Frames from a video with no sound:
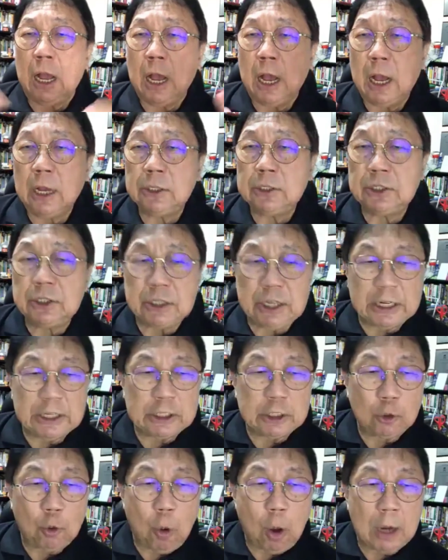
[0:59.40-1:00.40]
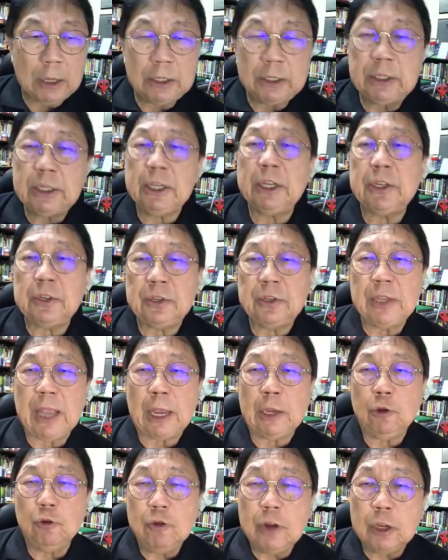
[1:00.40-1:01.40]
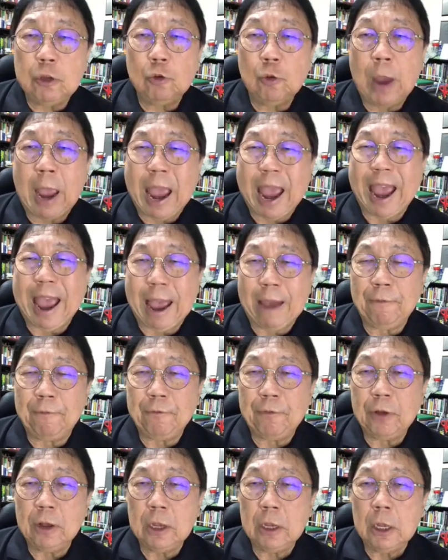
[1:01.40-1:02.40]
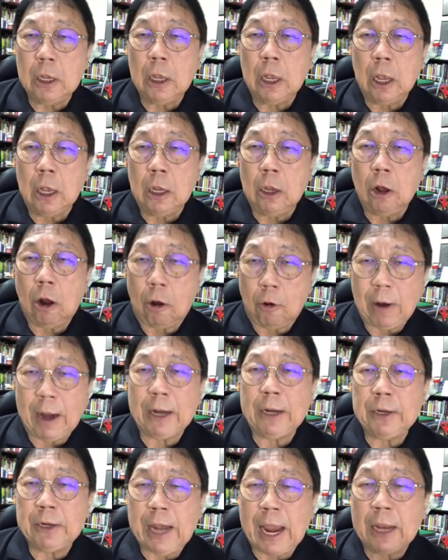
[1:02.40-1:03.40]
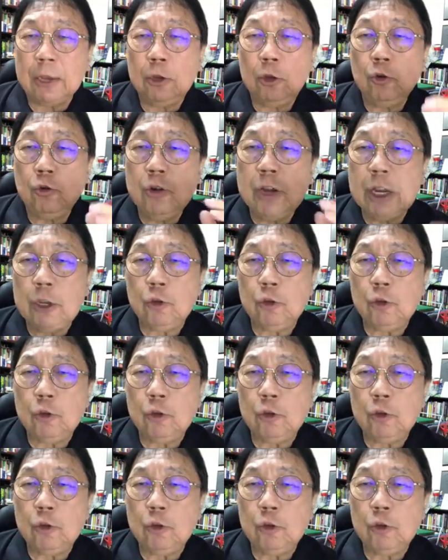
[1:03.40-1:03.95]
6 qualities that you need to have, all right, that you need